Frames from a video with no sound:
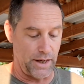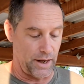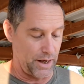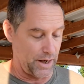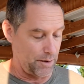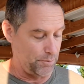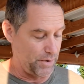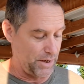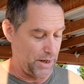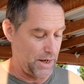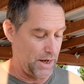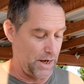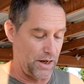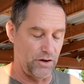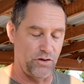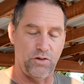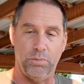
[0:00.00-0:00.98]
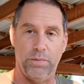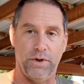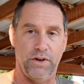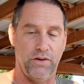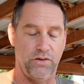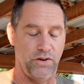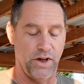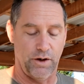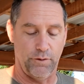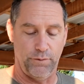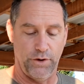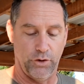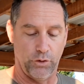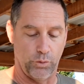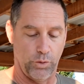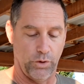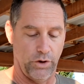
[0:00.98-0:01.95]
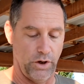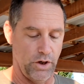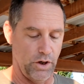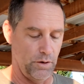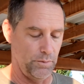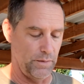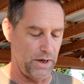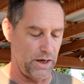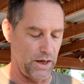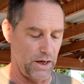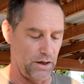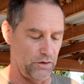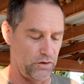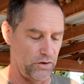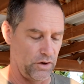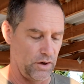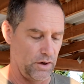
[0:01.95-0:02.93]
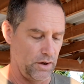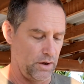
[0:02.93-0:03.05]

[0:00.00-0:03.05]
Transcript: I got big hands, but this gun feels really good in my hands.